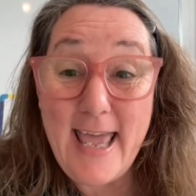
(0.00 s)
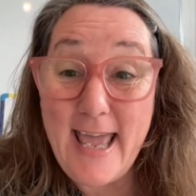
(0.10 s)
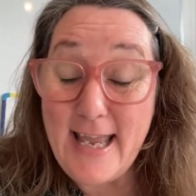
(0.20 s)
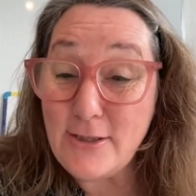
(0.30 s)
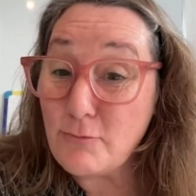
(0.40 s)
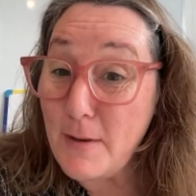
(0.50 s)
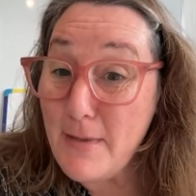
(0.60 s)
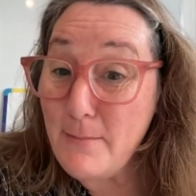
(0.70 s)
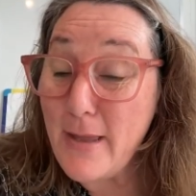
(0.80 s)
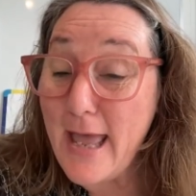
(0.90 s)
And
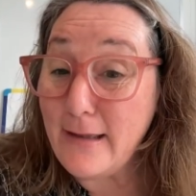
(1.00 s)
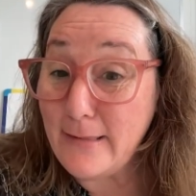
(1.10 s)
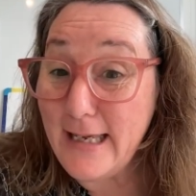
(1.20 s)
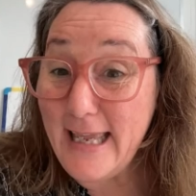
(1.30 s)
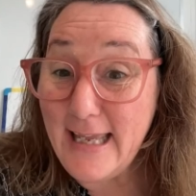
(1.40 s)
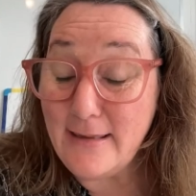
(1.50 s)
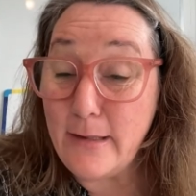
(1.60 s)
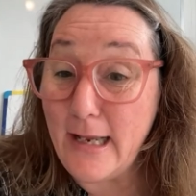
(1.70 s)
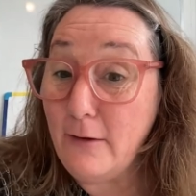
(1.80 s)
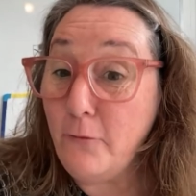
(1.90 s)
remember at the end
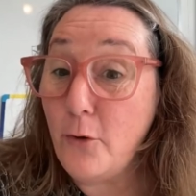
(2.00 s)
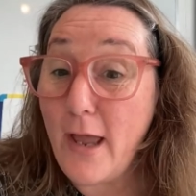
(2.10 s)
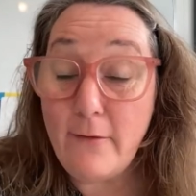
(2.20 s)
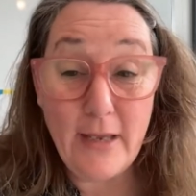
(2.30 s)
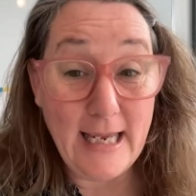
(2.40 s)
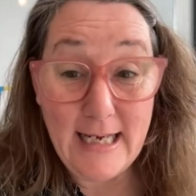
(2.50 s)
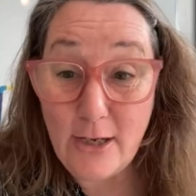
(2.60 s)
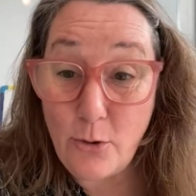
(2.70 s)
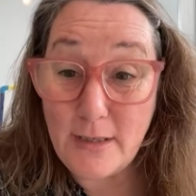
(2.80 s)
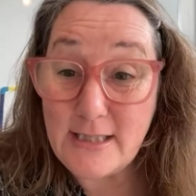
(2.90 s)
that if you have any
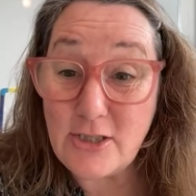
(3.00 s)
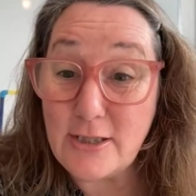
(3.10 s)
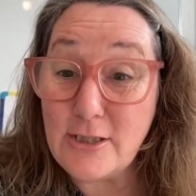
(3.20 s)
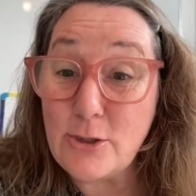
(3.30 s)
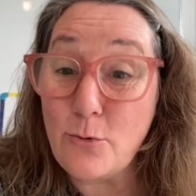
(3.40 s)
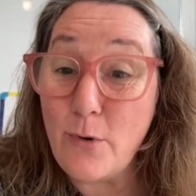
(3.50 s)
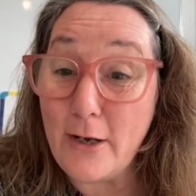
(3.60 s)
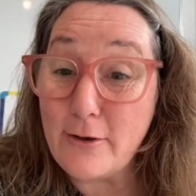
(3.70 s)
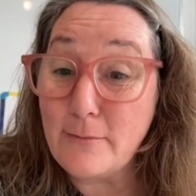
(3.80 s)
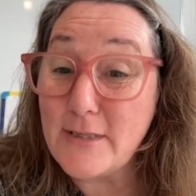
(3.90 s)
questions, you're
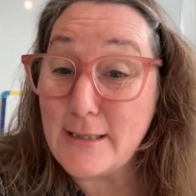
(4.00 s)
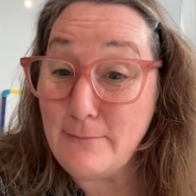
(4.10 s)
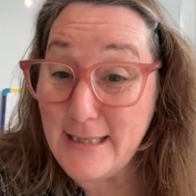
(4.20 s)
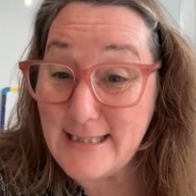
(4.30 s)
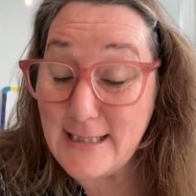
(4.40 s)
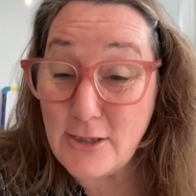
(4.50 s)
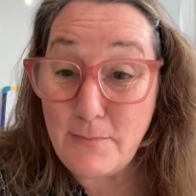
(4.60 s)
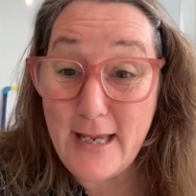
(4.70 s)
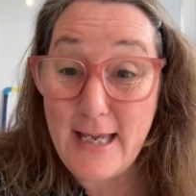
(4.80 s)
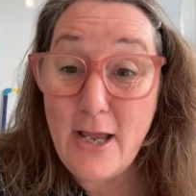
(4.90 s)
welcome to message
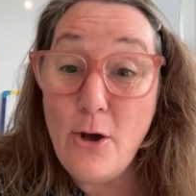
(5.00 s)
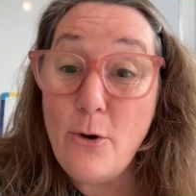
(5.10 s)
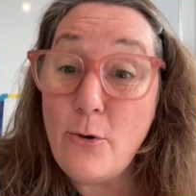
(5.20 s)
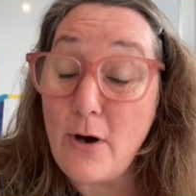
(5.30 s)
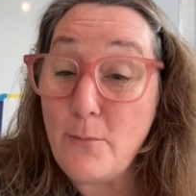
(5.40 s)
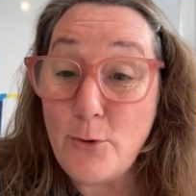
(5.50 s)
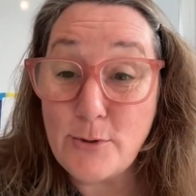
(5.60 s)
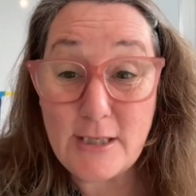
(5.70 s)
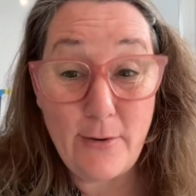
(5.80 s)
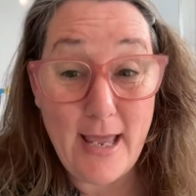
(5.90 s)
me, or I'm
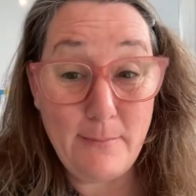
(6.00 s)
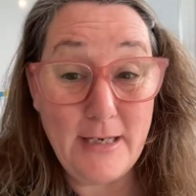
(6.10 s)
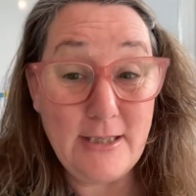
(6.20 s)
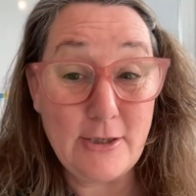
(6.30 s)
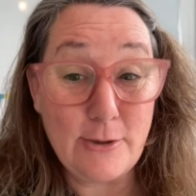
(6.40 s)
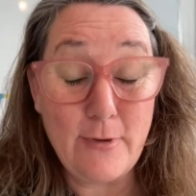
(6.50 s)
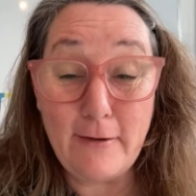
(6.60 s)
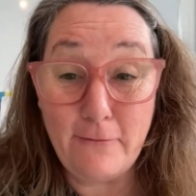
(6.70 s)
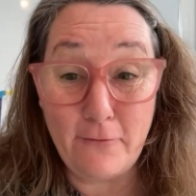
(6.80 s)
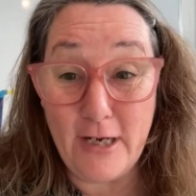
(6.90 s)
also happy to do a
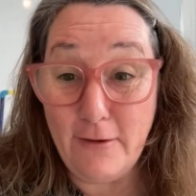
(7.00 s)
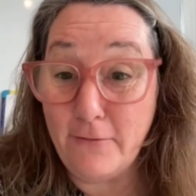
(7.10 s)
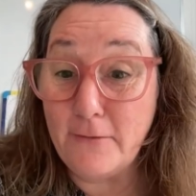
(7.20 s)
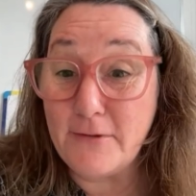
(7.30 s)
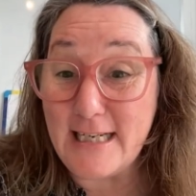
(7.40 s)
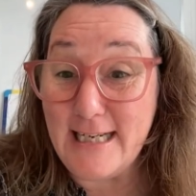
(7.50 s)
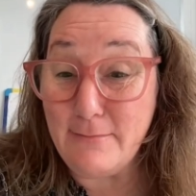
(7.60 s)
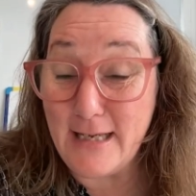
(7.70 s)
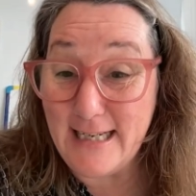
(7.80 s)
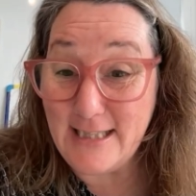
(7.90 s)
free
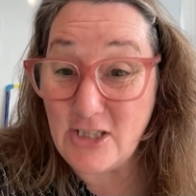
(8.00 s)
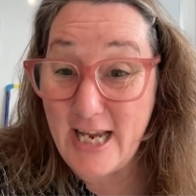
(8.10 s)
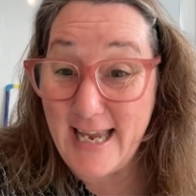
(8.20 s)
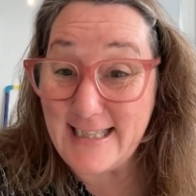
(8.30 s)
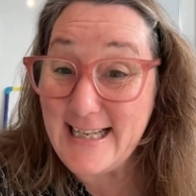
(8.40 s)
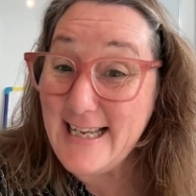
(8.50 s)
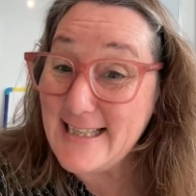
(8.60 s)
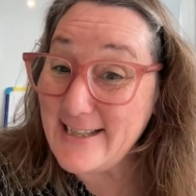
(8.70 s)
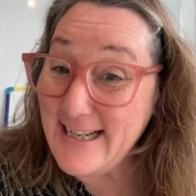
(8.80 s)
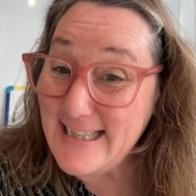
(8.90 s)
15-minute chat.
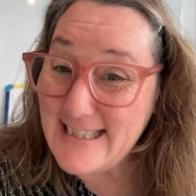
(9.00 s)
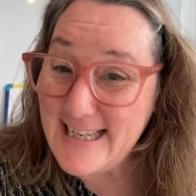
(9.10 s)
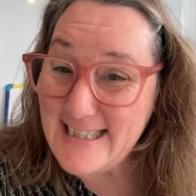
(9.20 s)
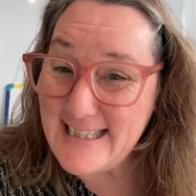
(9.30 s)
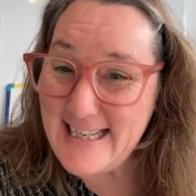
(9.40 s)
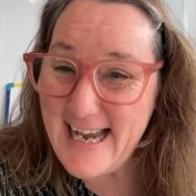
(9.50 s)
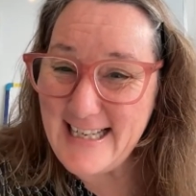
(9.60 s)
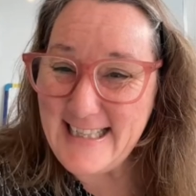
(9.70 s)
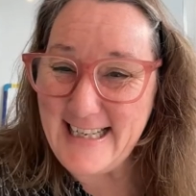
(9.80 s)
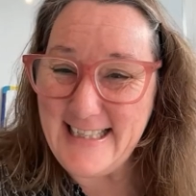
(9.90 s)
So let's get
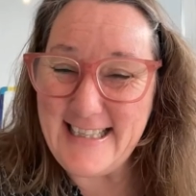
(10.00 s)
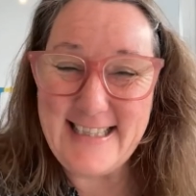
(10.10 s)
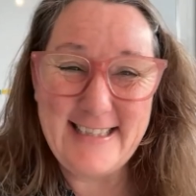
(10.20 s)
started.